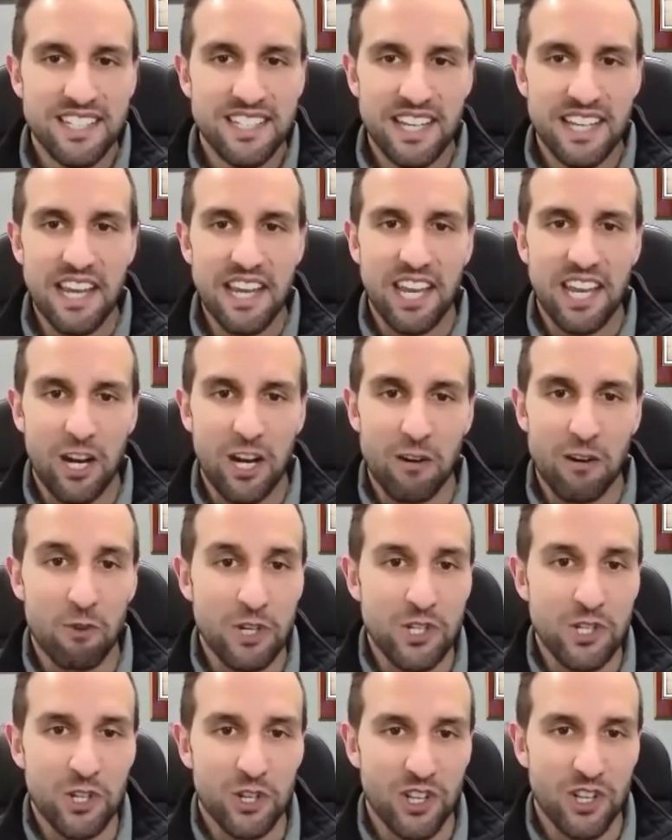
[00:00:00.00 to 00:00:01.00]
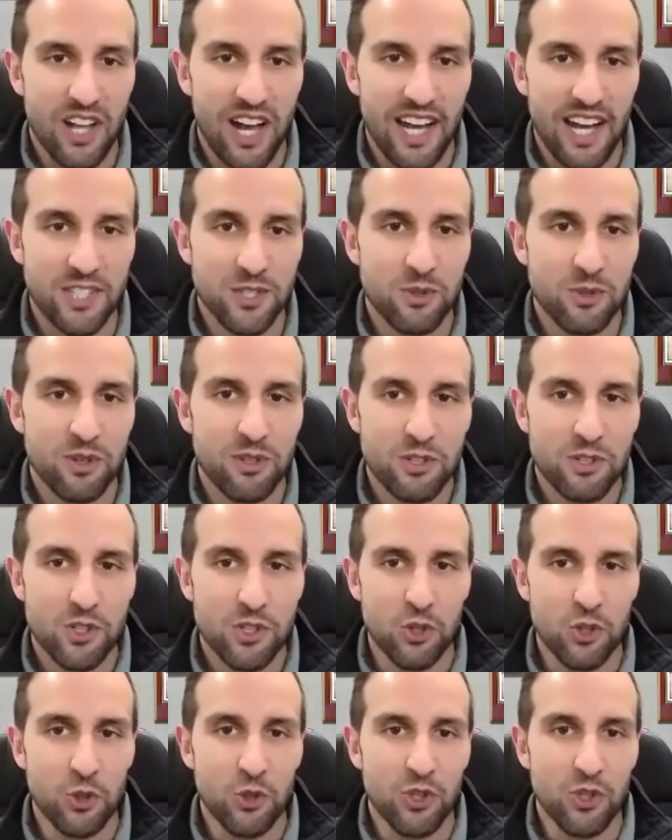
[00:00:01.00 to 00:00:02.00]
take care of what your clients
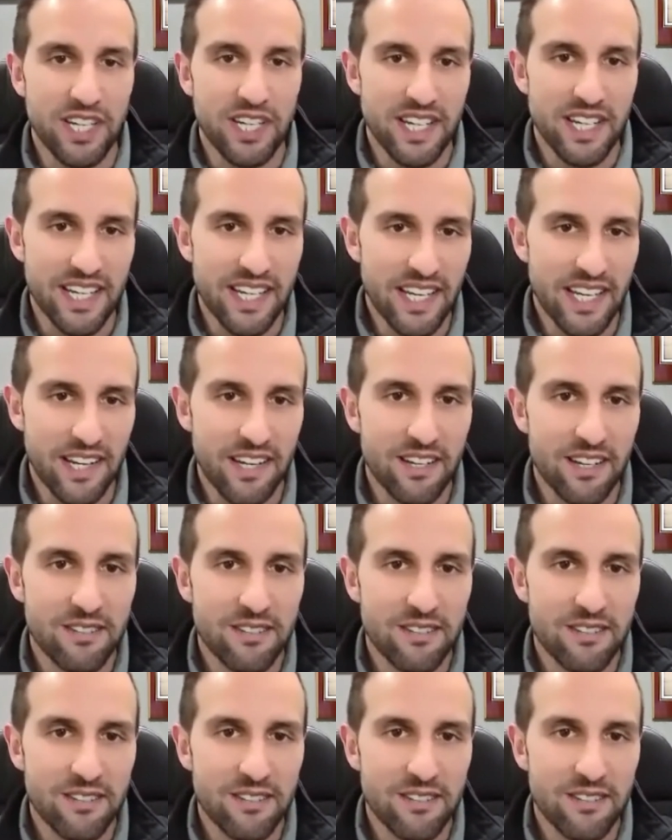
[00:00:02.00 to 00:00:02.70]
truly need.